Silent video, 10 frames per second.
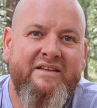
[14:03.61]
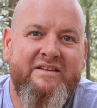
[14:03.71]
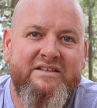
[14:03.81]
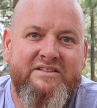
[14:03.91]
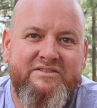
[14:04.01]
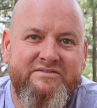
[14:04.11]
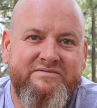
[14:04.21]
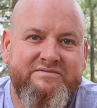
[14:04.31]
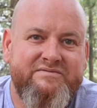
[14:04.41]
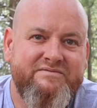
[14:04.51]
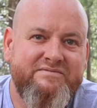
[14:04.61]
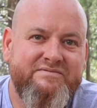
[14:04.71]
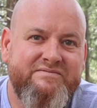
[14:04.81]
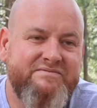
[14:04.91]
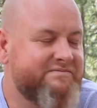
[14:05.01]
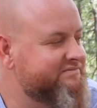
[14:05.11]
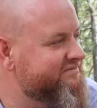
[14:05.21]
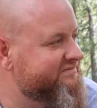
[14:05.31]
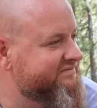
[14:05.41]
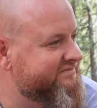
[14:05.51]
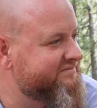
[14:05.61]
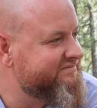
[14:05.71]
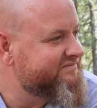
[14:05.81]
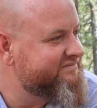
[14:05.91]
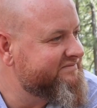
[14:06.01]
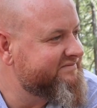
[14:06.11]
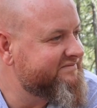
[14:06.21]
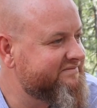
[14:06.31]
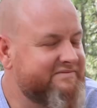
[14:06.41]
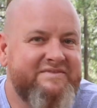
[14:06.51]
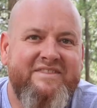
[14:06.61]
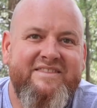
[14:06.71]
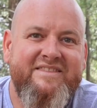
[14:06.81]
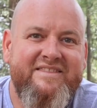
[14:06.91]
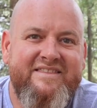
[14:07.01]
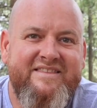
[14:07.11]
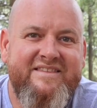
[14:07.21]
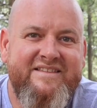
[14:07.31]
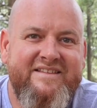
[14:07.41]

No words are spoken by the person on screen.